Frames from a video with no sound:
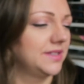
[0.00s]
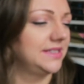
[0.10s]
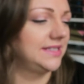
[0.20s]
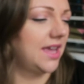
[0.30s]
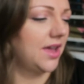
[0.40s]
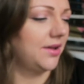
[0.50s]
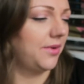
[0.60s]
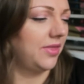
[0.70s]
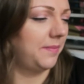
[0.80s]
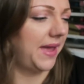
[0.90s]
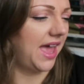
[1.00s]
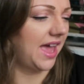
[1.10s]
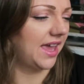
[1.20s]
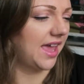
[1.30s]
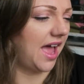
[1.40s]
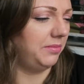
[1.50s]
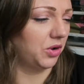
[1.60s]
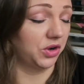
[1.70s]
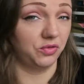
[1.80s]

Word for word: so on the back, I'm not